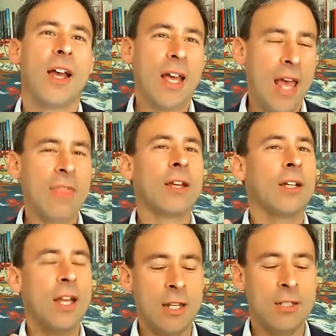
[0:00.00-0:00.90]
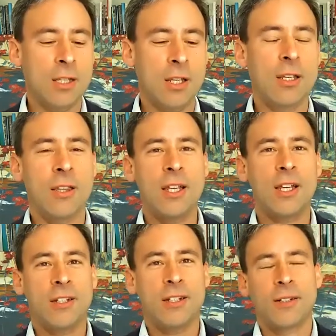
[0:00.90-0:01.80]
And it's the
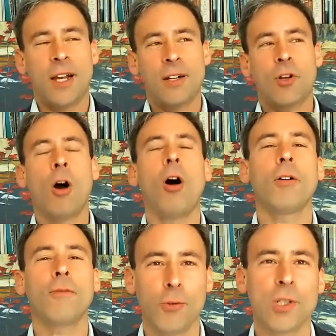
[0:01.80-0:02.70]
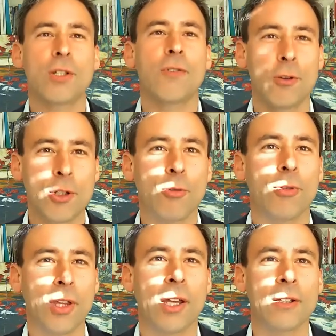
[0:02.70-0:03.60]
kind of confluence of those two
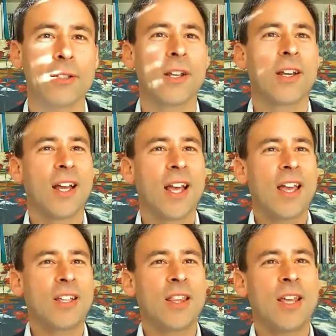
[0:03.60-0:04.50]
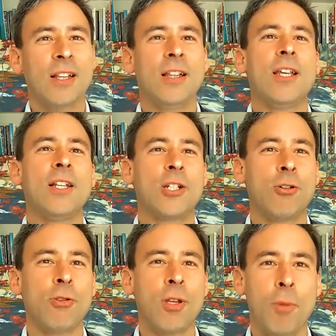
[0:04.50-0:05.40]
things that leads to
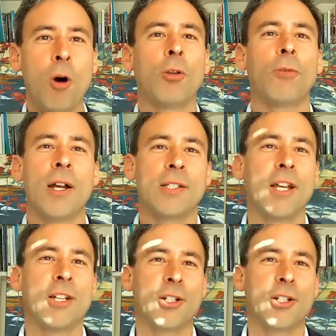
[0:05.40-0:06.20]
the polarization.